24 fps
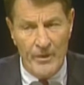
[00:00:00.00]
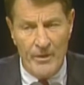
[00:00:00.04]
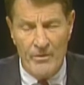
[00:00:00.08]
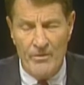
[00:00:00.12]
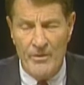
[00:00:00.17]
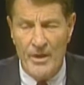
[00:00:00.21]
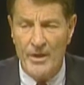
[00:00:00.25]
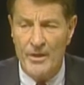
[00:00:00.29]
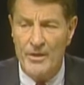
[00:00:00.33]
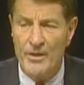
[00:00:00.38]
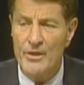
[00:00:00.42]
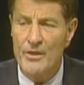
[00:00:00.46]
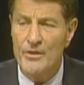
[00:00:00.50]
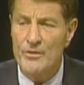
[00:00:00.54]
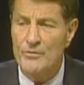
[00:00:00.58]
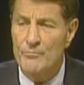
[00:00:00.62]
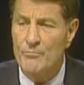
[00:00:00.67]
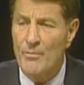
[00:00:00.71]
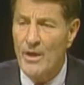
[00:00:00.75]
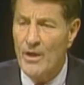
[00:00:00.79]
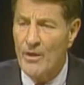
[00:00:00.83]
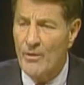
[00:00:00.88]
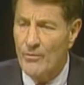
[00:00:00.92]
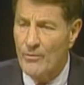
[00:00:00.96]
that his
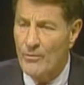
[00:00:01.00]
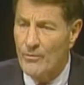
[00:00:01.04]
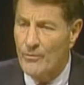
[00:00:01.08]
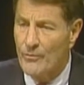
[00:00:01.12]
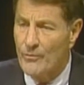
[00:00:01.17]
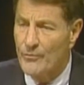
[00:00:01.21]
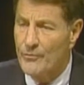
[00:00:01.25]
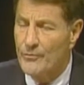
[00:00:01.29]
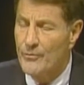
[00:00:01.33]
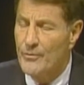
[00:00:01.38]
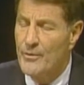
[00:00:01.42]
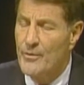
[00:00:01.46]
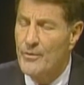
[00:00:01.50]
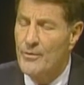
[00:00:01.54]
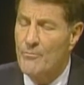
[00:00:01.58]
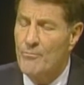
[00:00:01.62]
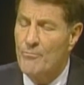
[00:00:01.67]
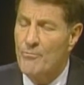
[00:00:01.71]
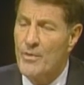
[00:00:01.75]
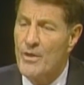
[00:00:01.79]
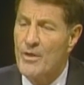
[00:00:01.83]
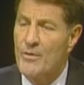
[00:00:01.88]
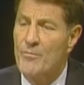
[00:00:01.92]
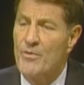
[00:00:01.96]
bowels
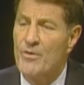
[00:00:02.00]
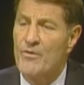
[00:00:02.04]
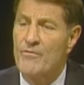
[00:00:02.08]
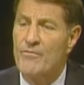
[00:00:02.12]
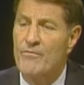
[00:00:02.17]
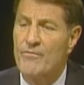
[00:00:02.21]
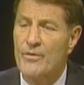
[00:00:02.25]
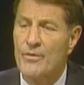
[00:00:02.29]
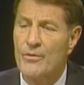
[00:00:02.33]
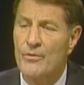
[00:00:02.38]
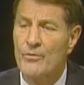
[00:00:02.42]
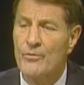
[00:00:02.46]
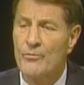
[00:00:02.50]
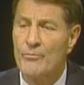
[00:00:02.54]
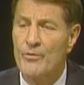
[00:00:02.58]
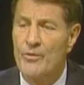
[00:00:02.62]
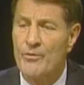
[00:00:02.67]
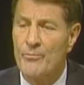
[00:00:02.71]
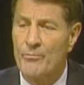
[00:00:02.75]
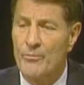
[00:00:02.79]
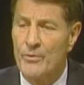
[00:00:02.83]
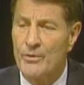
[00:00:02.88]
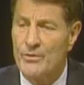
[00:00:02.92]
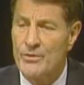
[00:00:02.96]
may be filled
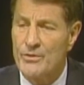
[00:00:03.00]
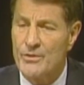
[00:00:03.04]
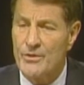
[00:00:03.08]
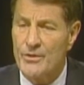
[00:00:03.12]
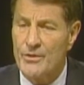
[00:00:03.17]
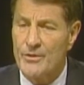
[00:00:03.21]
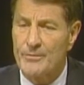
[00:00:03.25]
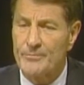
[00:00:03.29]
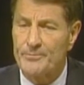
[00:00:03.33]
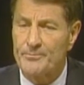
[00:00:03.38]
with mercy